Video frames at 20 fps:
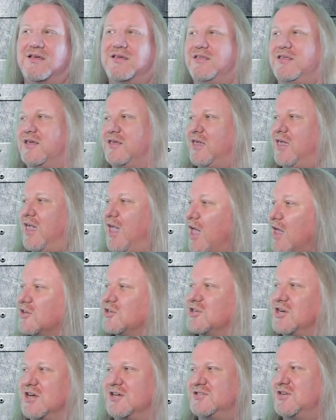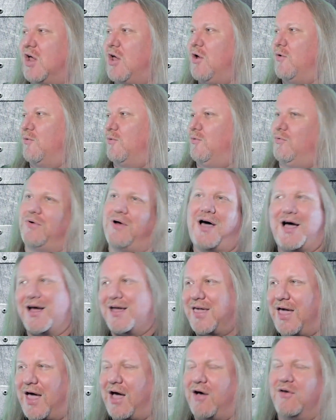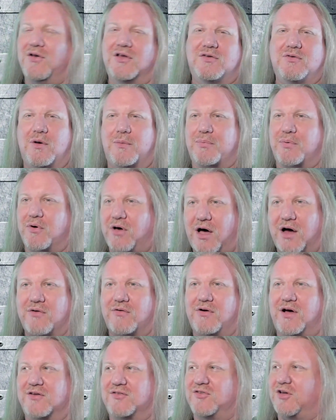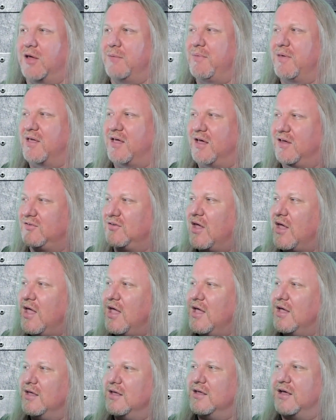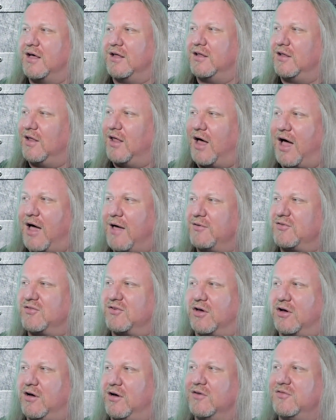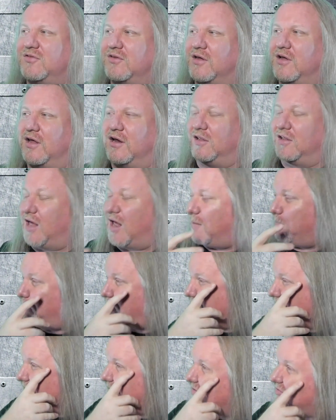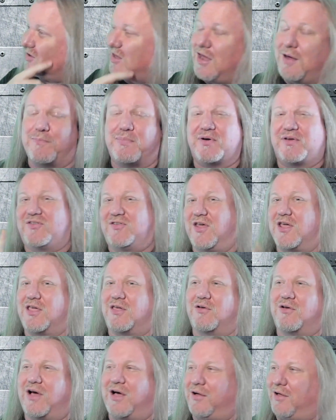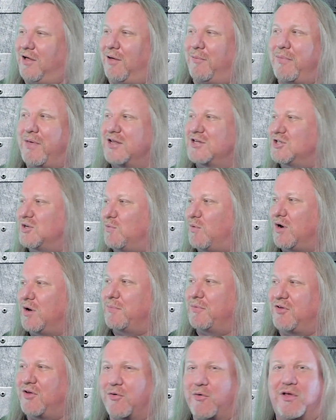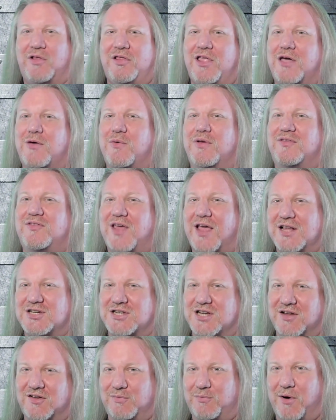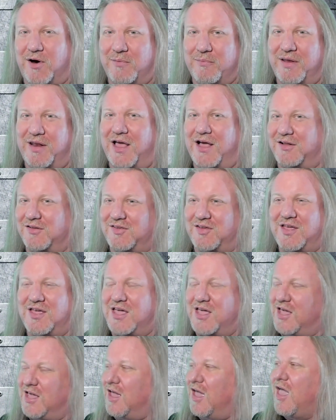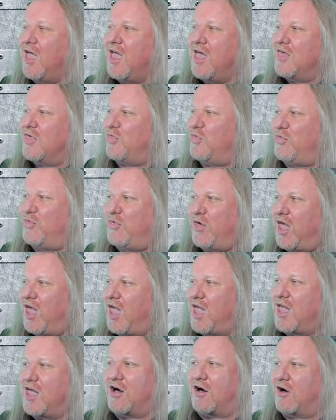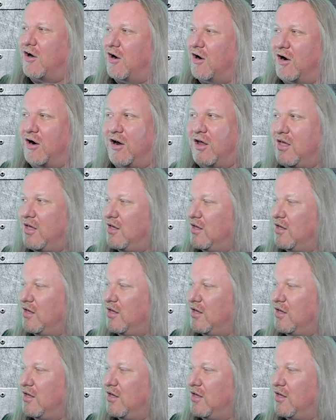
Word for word: You can't just rock out to a prog rock song because a lot of songs and a lot of bands, in particular, I'll, I'll mention one in particular Liquid Tension Experiment, LTE. They are